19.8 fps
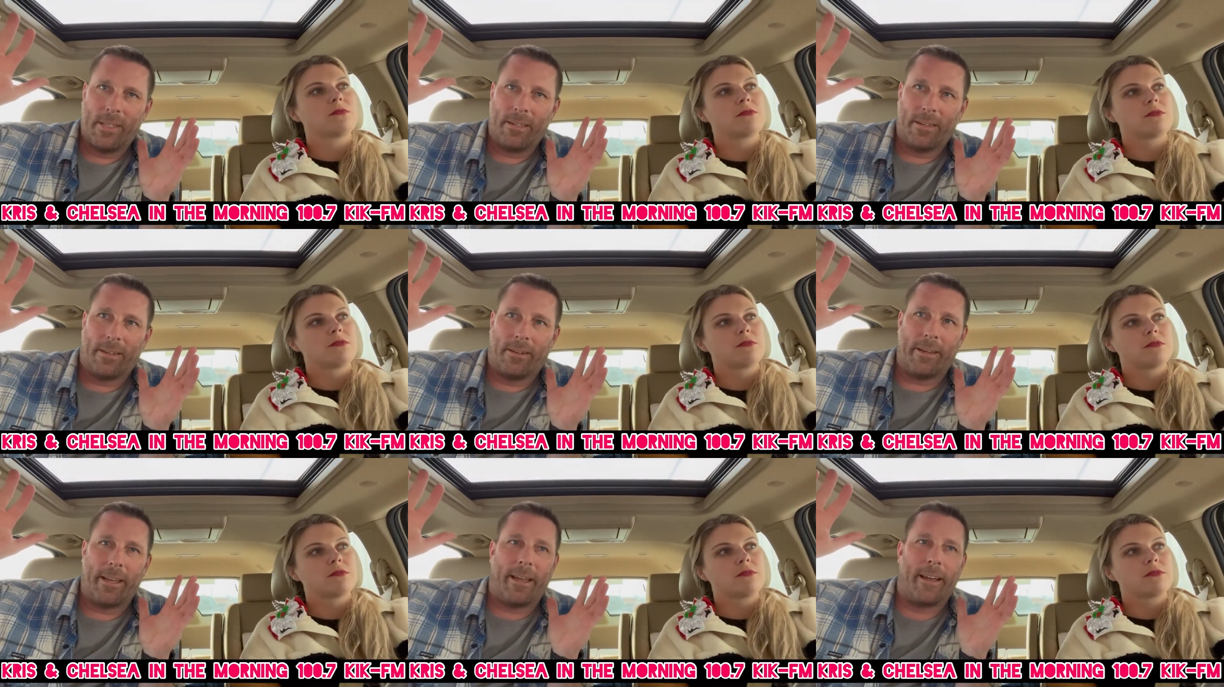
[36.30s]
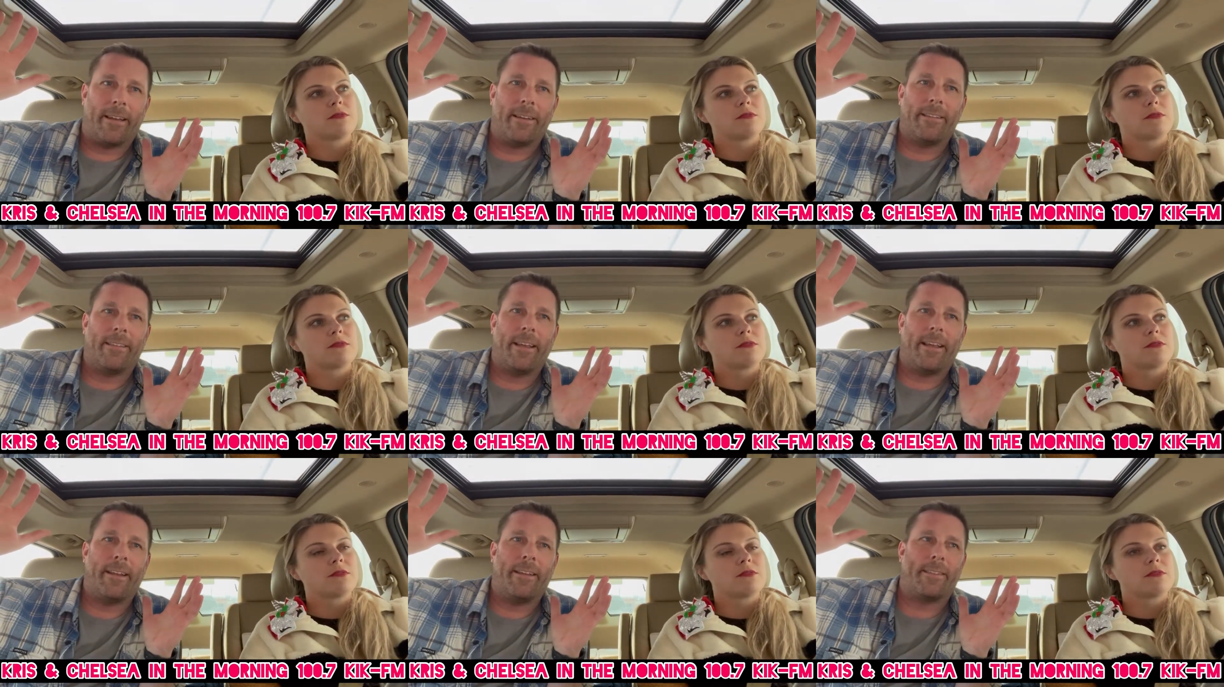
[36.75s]
Speaker 1: Oh yeah,
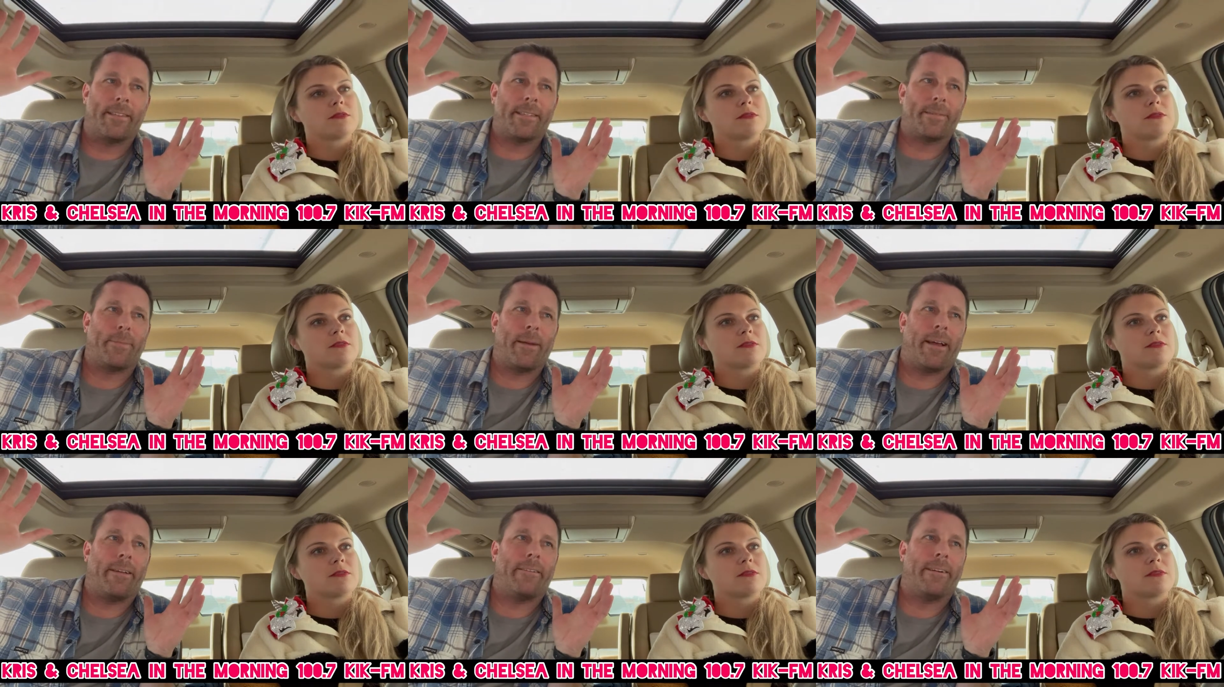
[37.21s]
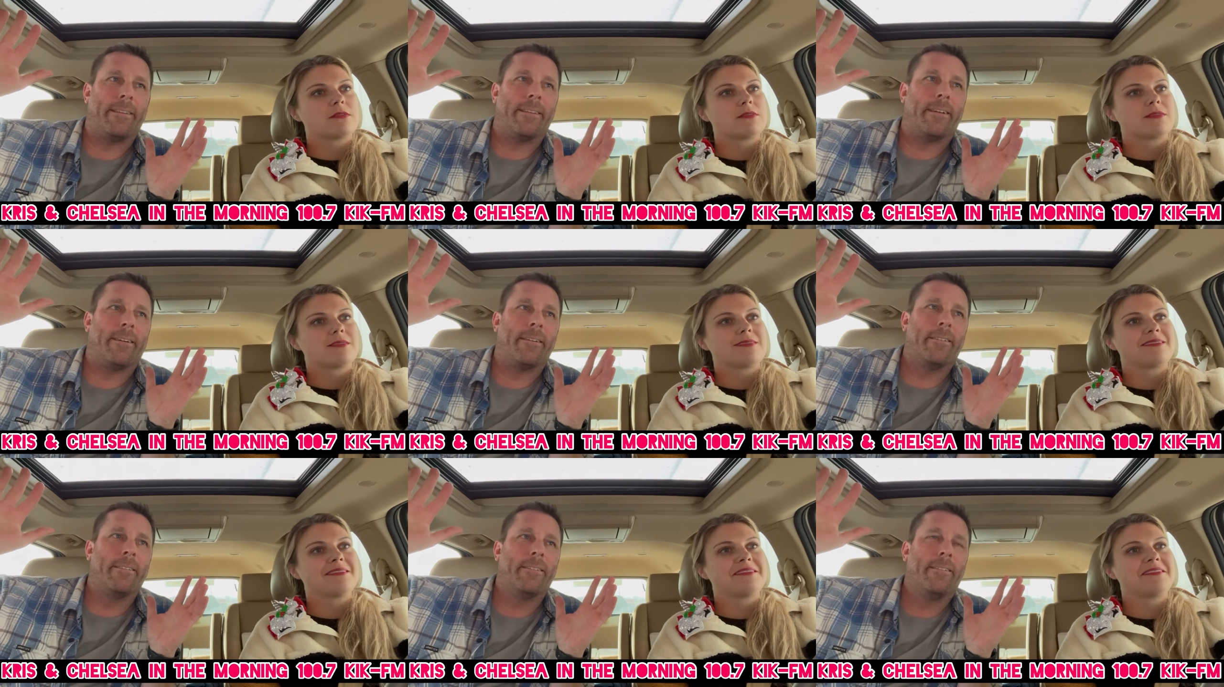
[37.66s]
that hit the spot right
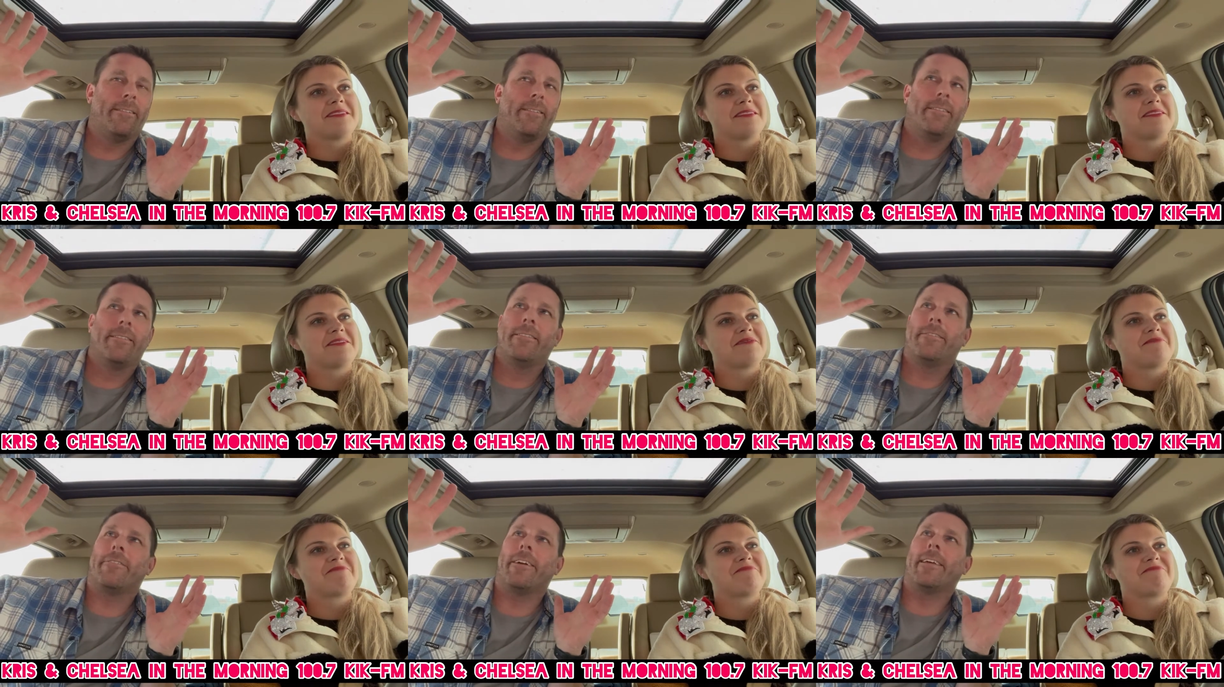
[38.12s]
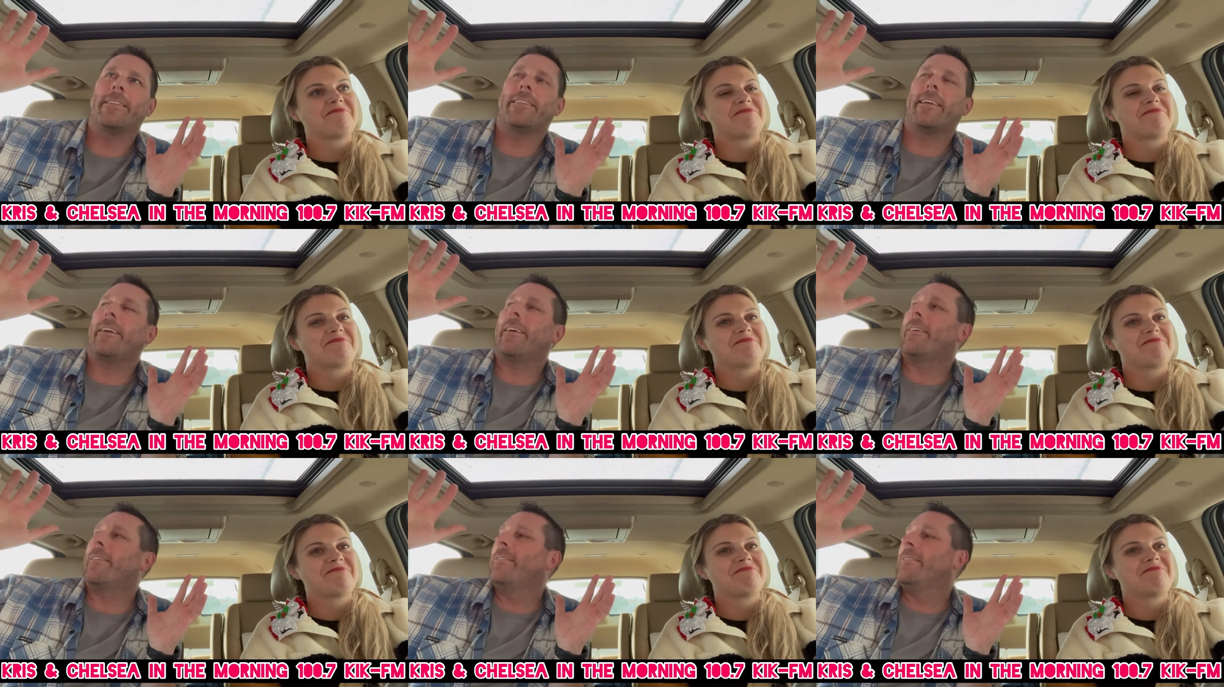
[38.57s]
there. Right
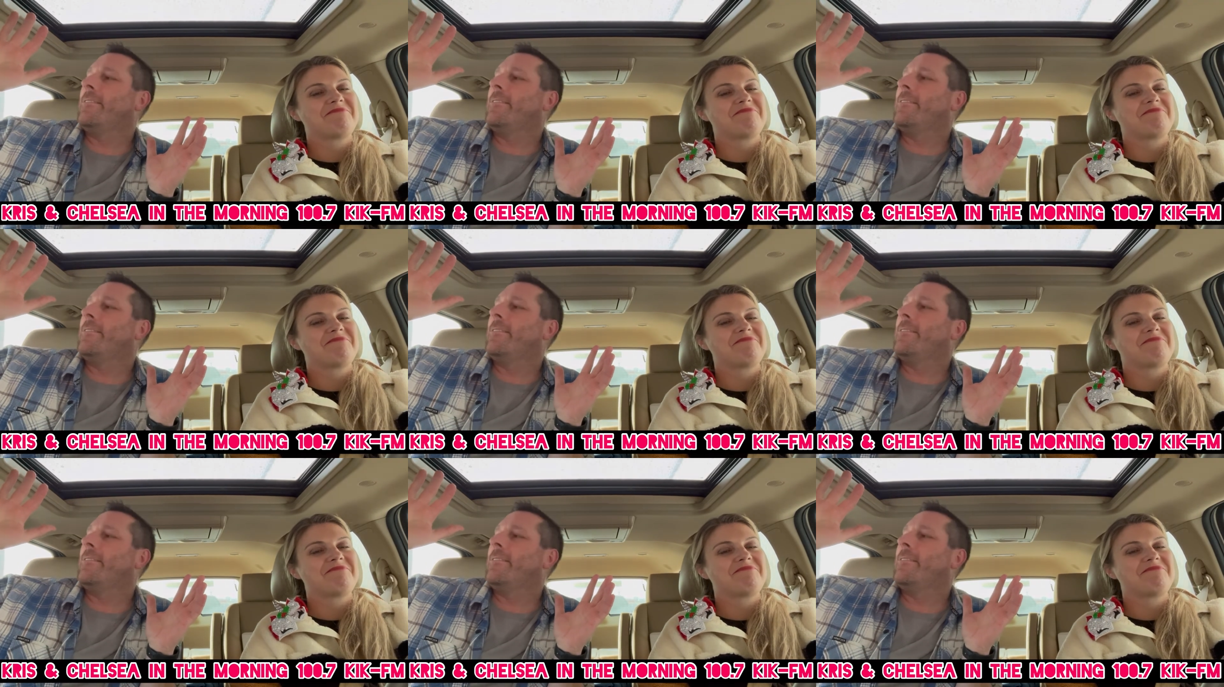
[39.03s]
there.